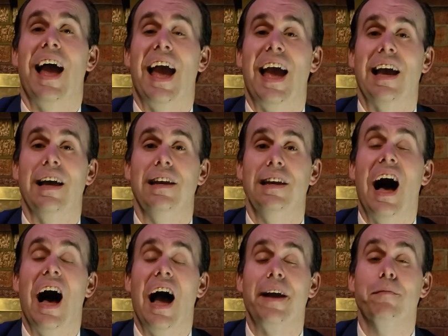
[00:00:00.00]
and
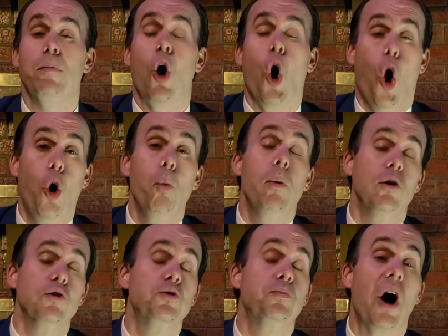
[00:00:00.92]
I'm
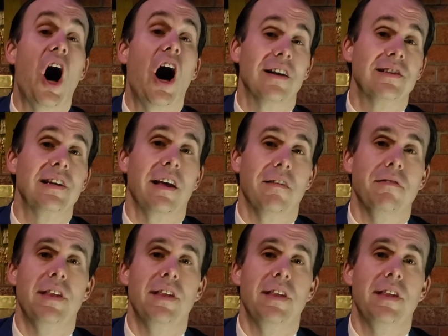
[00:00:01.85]
almost positive